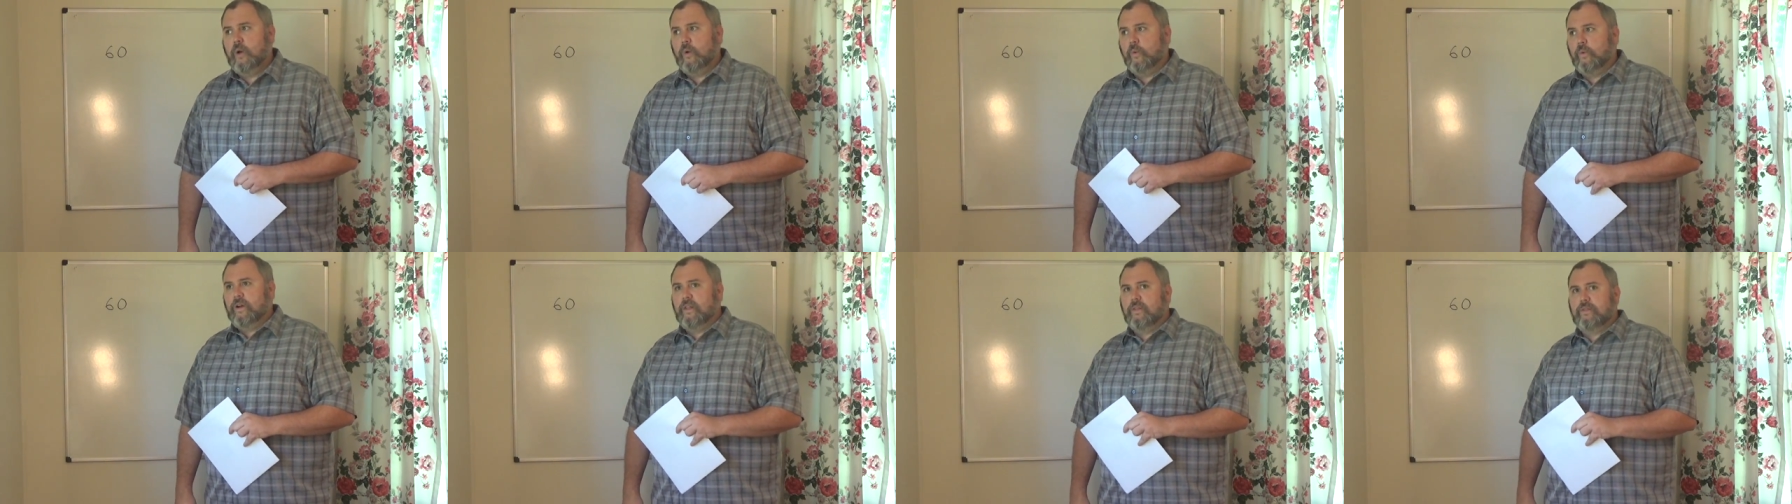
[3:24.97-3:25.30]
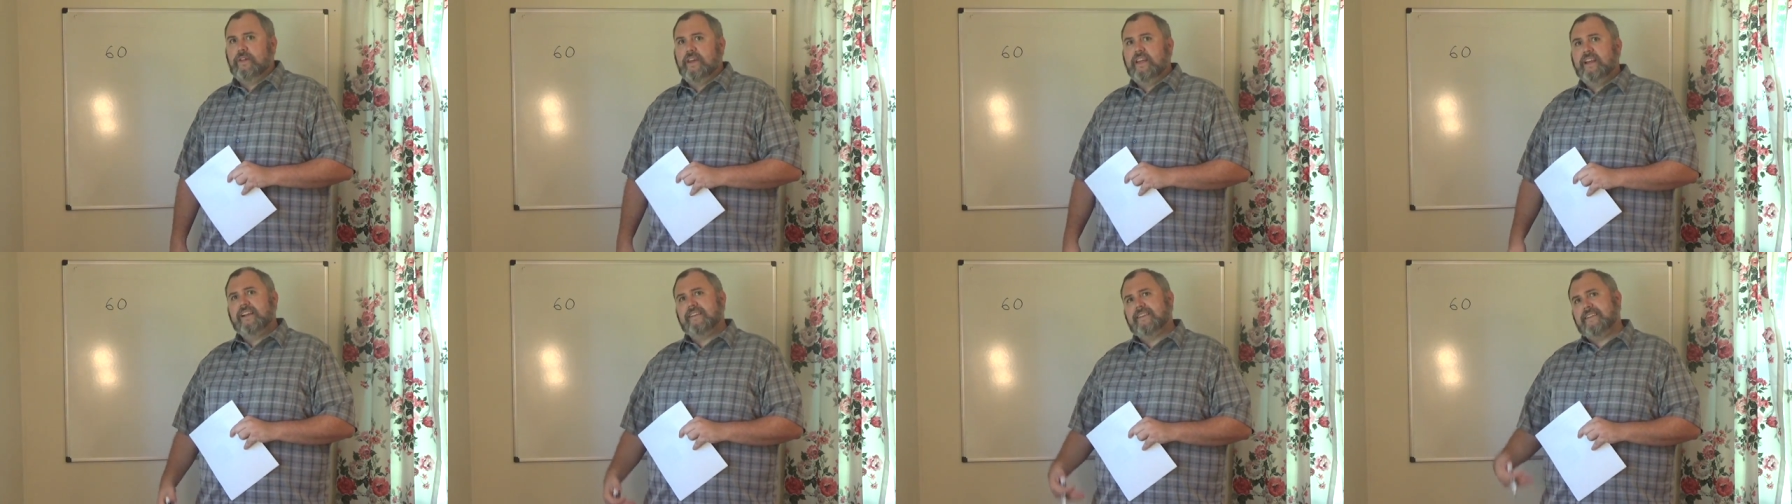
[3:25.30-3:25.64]
Well,
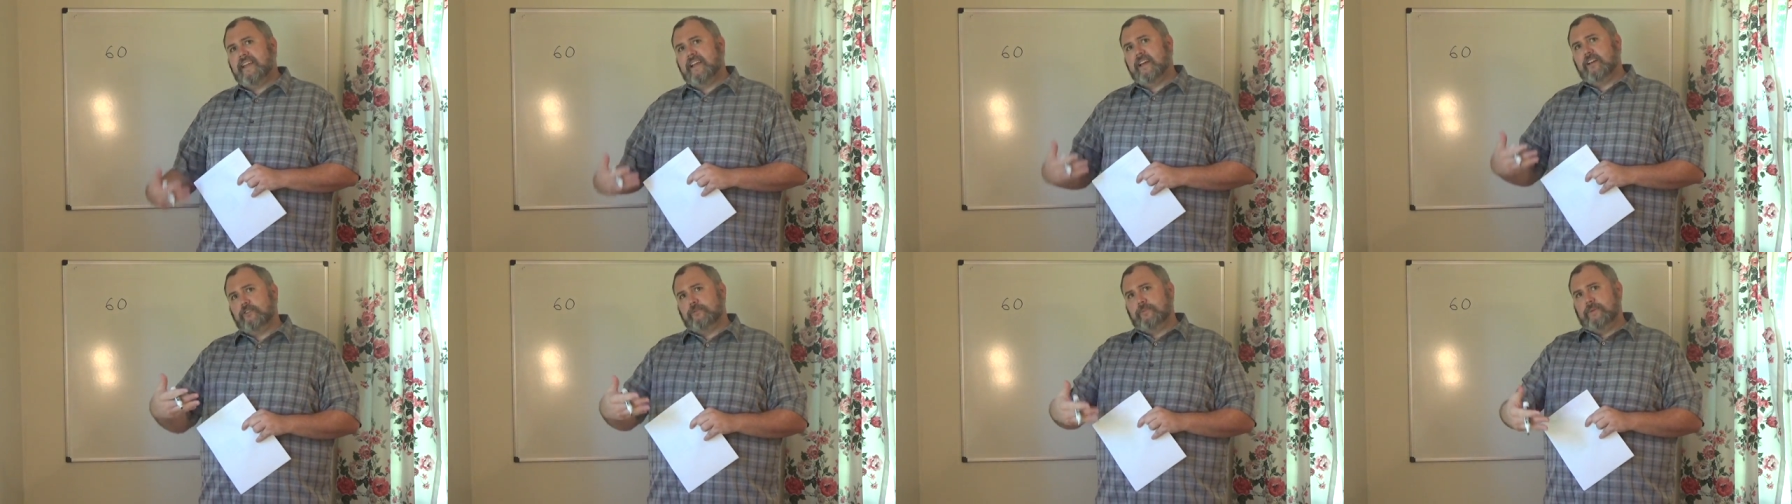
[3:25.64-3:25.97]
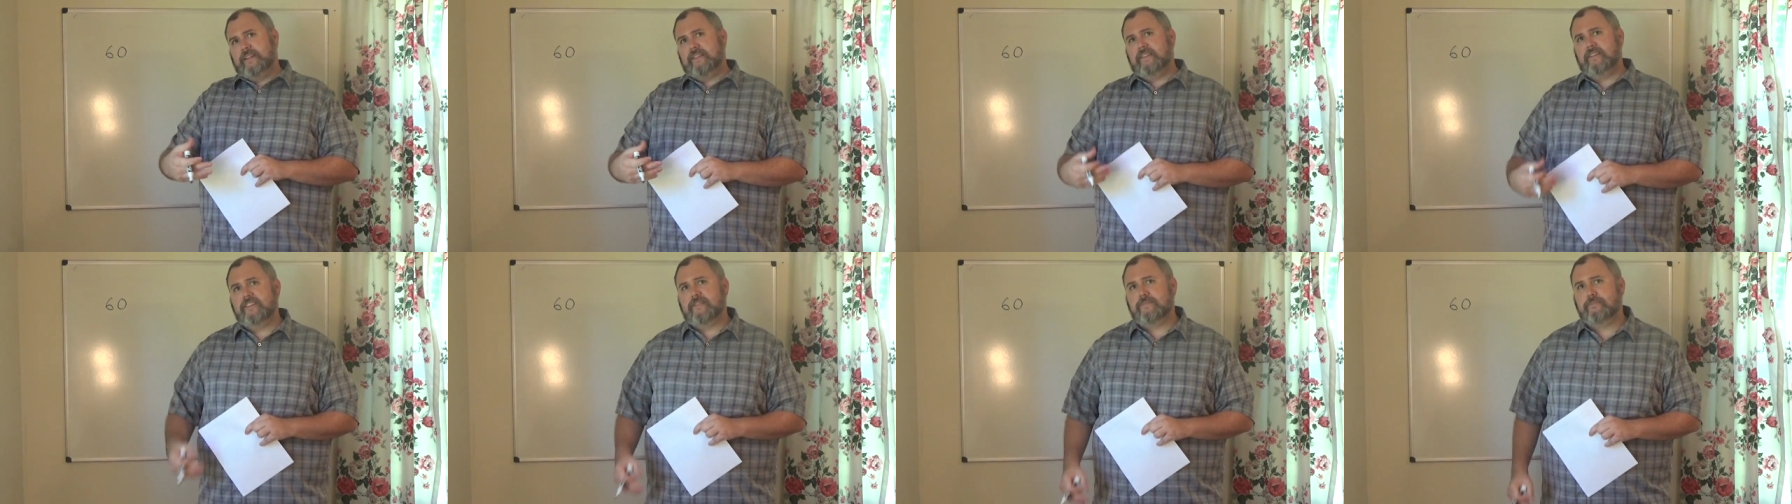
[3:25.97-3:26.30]
then it tells me
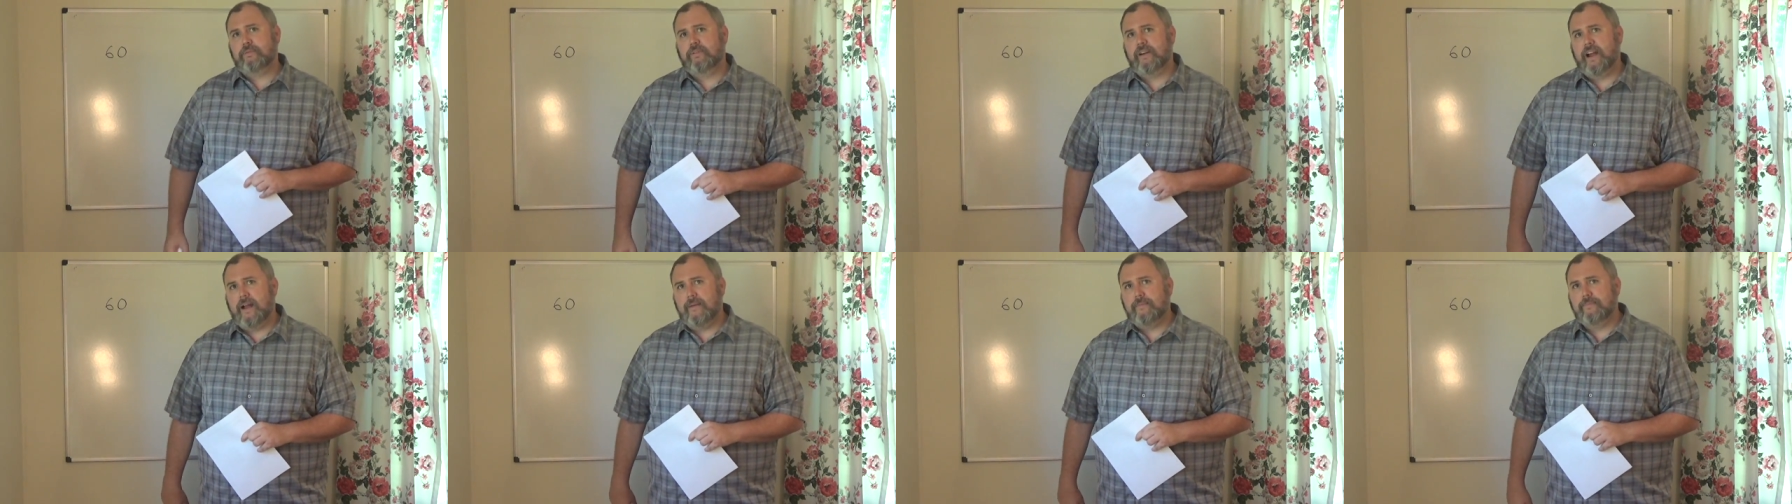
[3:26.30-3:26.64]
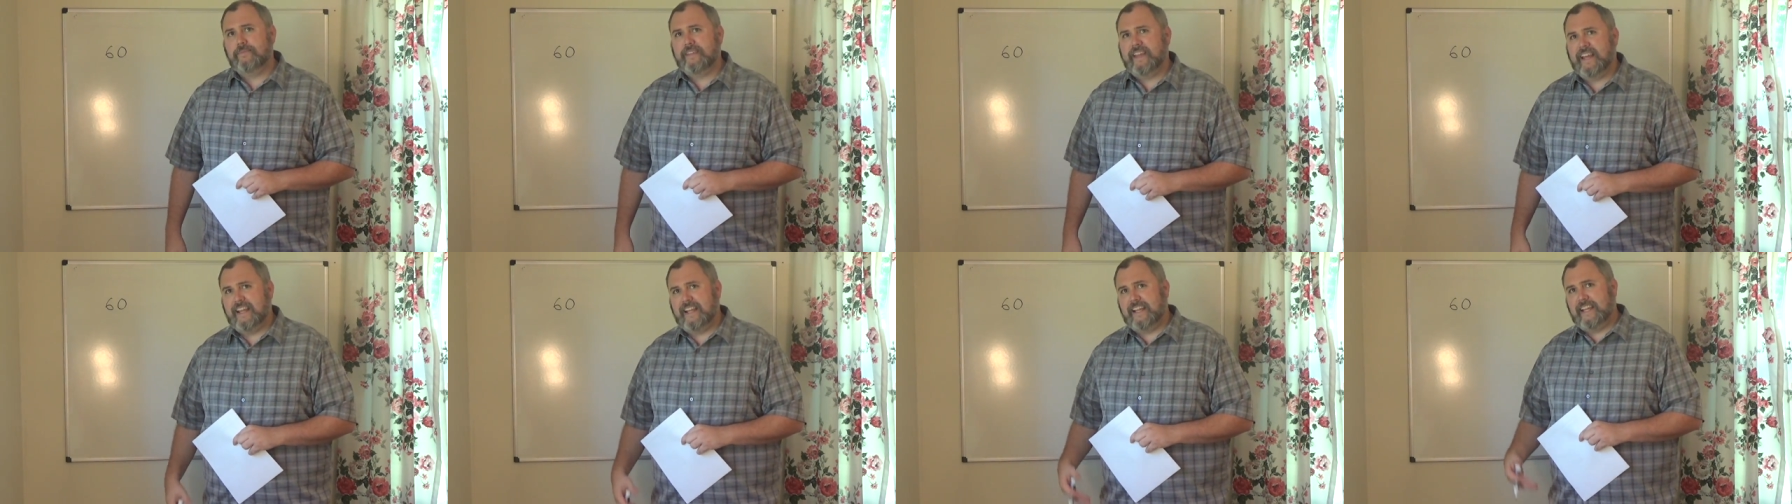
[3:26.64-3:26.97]
in this
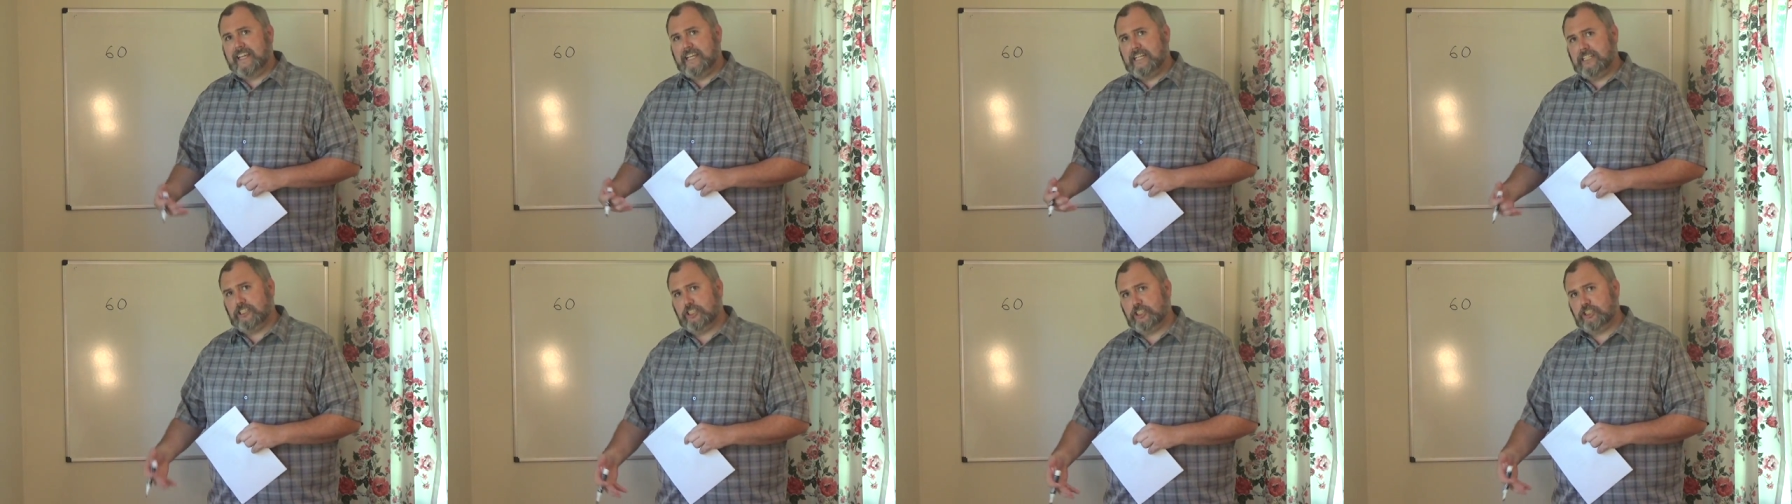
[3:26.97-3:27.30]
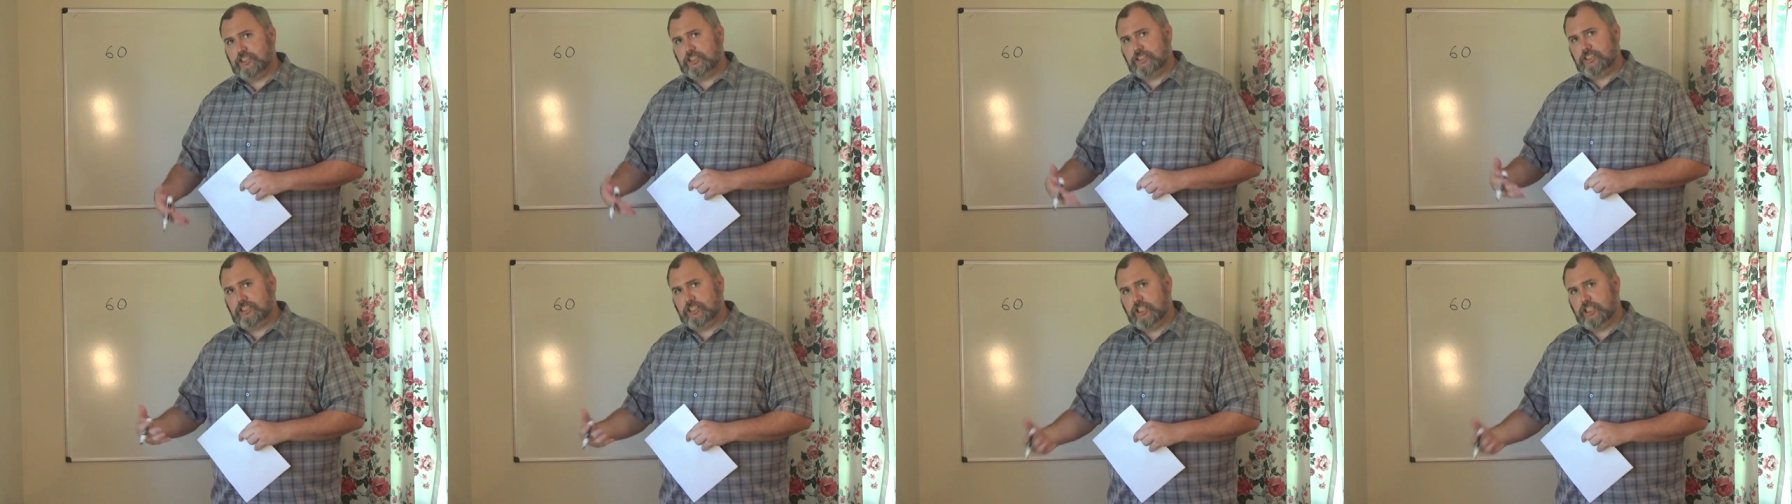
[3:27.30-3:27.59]
problem that each